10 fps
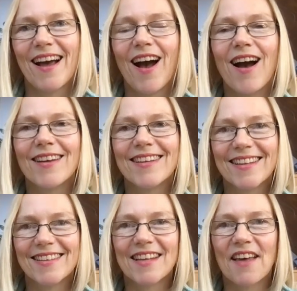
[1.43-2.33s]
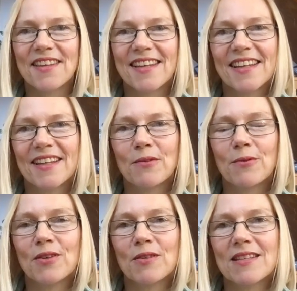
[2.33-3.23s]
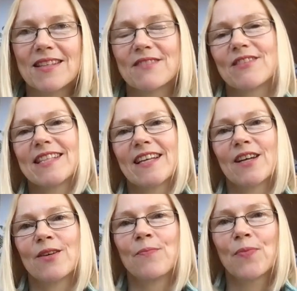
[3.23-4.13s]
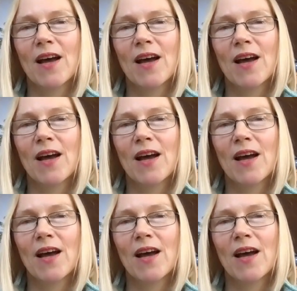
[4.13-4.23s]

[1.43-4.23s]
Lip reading: Hi, it's Kathy here. Welcome to this video.